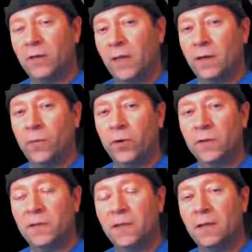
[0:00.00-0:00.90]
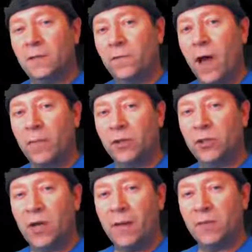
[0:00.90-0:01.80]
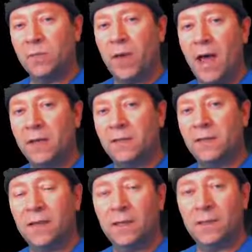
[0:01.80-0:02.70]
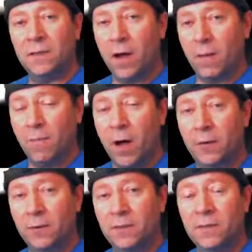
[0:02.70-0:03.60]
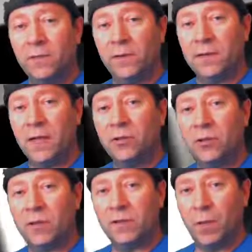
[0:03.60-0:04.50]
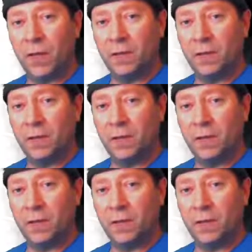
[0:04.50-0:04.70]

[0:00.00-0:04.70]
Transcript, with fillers: get a real sense of how much time has passed since modern civilization has been